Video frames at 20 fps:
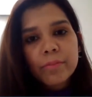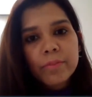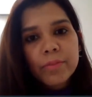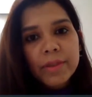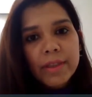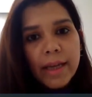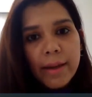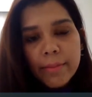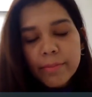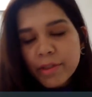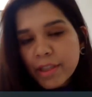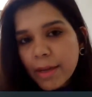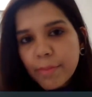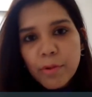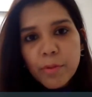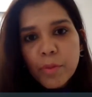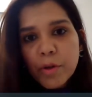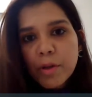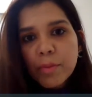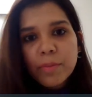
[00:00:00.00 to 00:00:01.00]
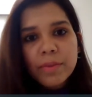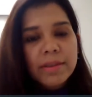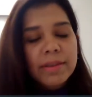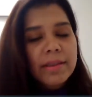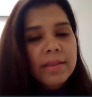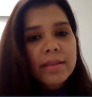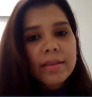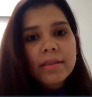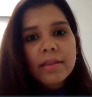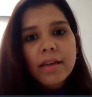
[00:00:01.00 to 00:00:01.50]

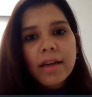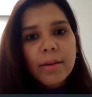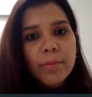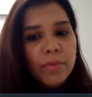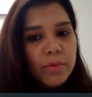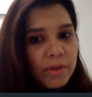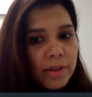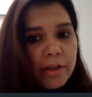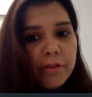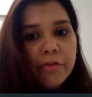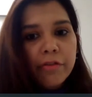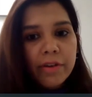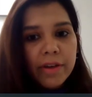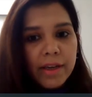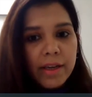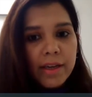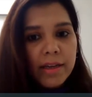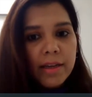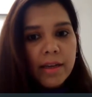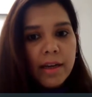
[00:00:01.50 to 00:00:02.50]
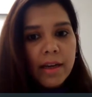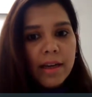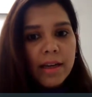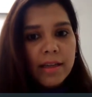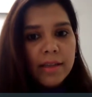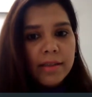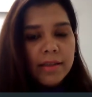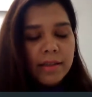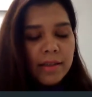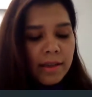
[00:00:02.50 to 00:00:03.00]
semi-permanent ammonia-free hair
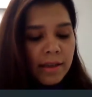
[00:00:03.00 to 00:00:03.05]
dyes.